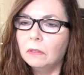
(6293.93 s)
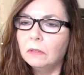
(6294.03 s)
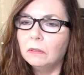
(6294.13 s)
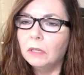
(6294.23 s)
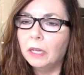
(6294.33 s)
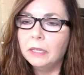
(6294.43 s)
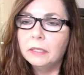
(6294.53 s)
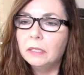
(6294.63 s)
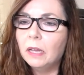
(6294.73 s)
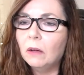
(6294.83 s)
Yeah, it
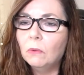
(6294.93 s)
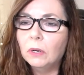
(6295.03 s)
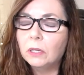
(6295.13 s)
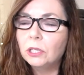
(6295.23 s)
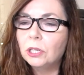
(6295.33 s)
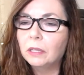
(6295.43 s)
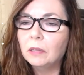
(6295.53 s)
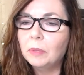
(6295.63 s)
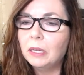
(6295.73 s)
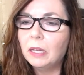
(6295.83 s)
did not work,
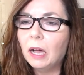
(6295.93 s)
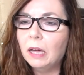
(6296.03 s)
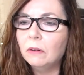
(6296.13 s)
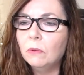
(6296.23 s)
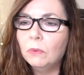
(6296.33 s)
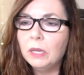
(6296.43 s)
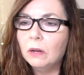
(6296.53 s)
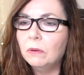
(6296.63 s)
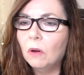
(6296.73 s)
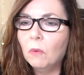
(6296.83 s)
Shelly B. I don't we
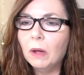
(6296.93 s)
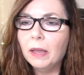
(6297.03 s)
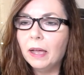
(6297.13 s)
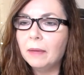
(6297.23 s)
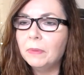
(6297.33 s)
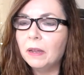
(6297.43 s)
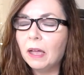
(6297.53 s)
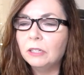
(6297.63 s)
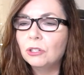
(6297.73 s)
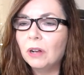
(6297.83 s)
don't know what happened.
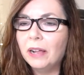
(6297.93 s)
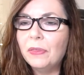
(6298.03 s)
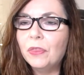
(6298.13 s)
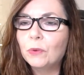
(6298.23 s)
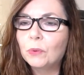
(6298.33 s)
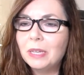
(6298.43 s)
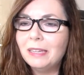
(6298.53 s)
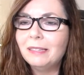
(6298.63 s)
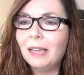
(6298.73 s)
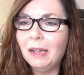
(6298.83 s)
I tried
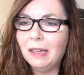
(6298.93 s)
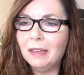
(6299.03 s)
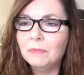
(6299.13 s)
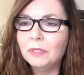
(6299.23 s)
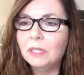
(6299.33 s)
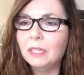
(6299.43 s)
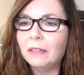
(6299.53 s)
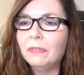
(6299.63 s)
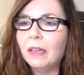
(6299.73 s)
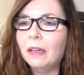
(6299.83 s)
3 times to
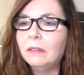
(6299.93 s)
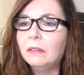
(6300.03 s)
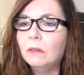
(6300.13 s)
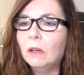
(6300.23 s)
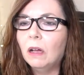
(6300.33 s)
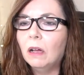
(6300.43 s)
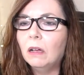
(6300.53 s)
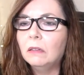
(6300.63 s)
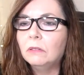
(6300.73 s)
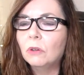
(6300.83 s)
get that
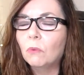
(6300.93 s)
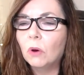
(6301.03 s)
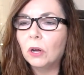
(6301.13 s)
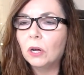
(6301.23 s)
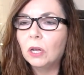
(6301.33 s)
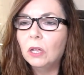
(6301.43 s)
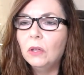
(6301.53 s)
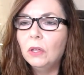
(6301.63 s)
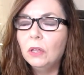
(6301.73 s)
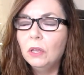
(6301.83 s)
uh to work
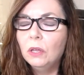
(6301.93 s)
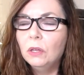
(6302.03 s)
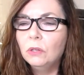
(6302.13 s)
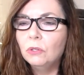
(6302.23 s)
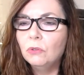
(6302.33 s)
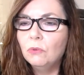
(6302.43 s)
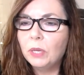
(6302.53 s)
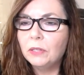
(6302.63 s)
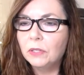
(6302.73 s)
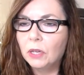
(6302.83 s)
2
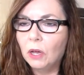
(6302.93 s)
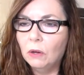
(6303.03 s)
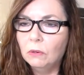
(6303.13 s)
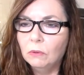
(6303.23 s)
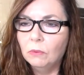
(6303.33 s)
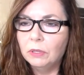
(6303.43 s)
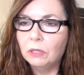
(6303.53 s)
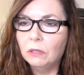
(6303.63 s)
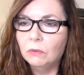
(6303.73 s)
weeks ago with the